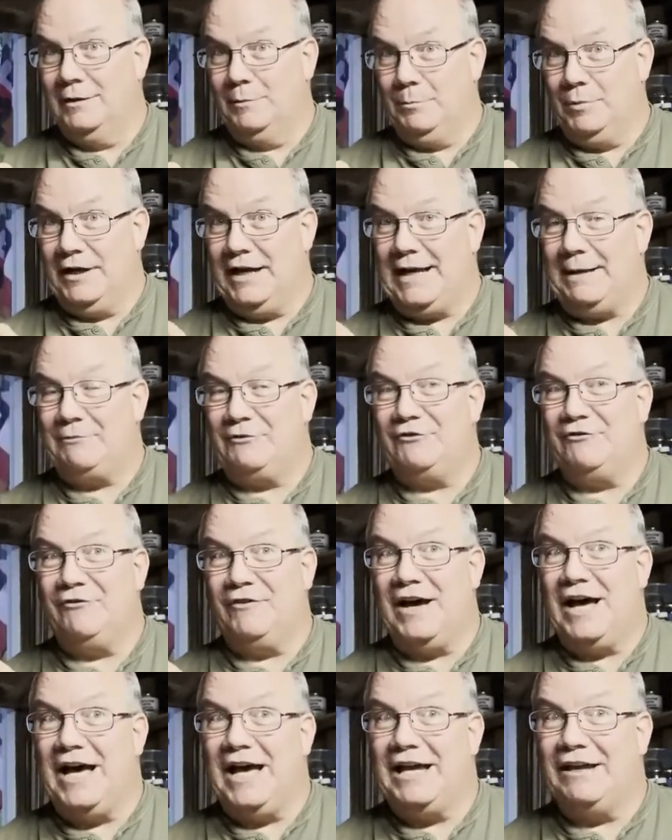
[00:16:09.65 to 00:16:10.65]
perhaps
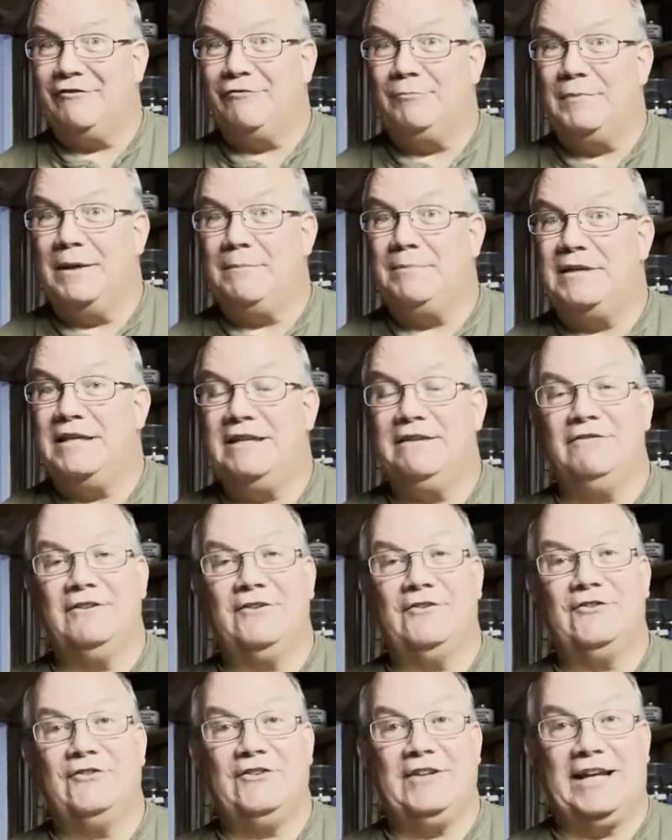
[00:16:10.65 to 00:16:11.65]
five, maybe even
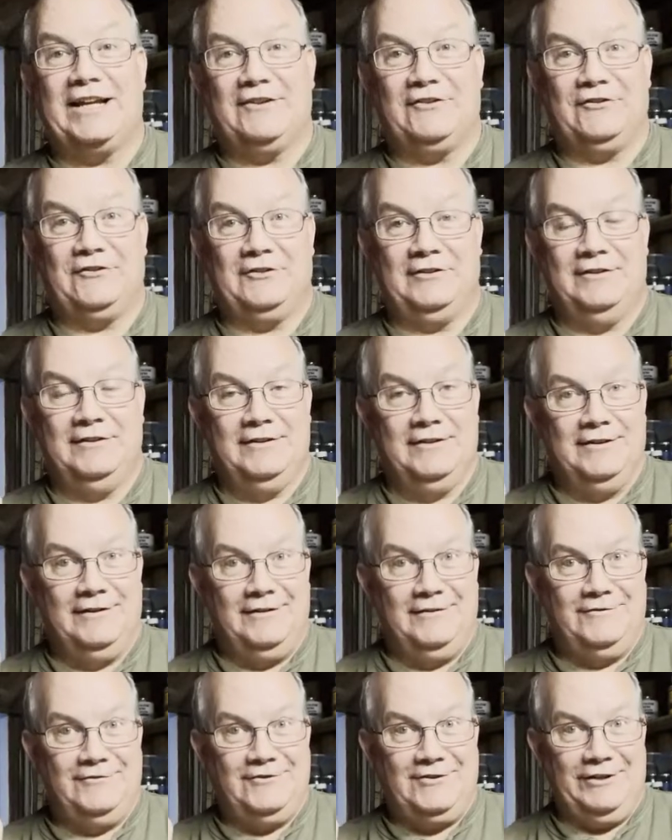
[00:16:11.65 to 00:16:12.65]
six
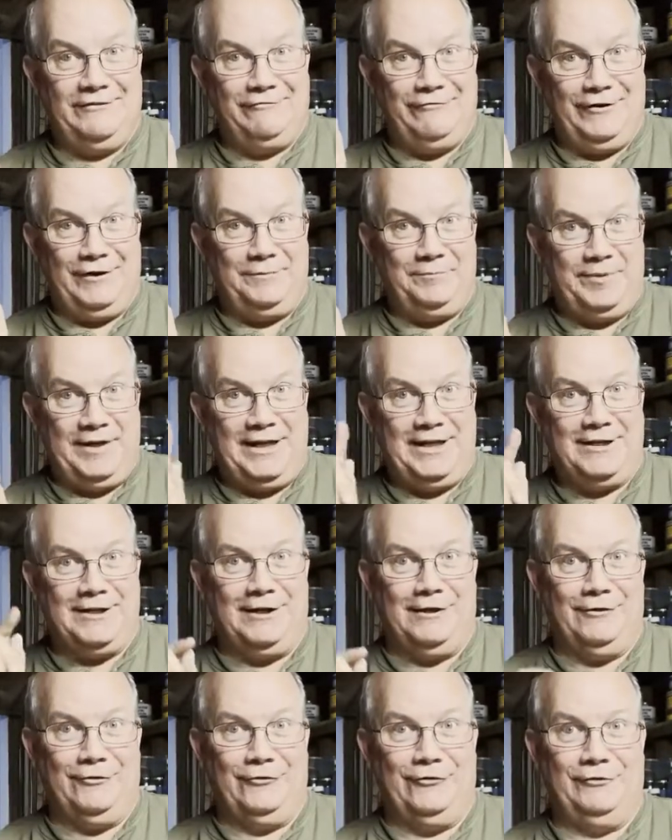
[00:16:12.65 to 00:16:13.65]
different paint
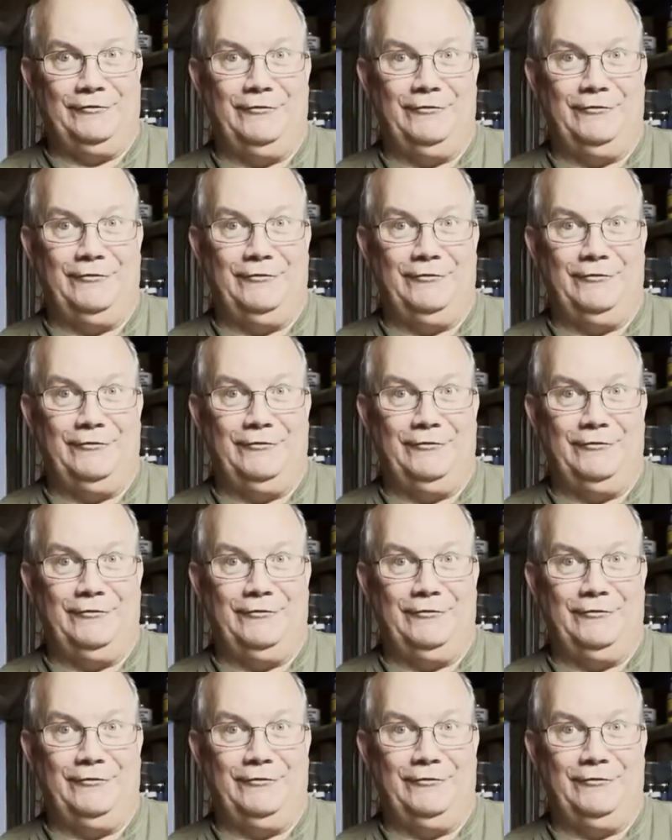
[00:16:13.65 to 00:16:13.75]
colors.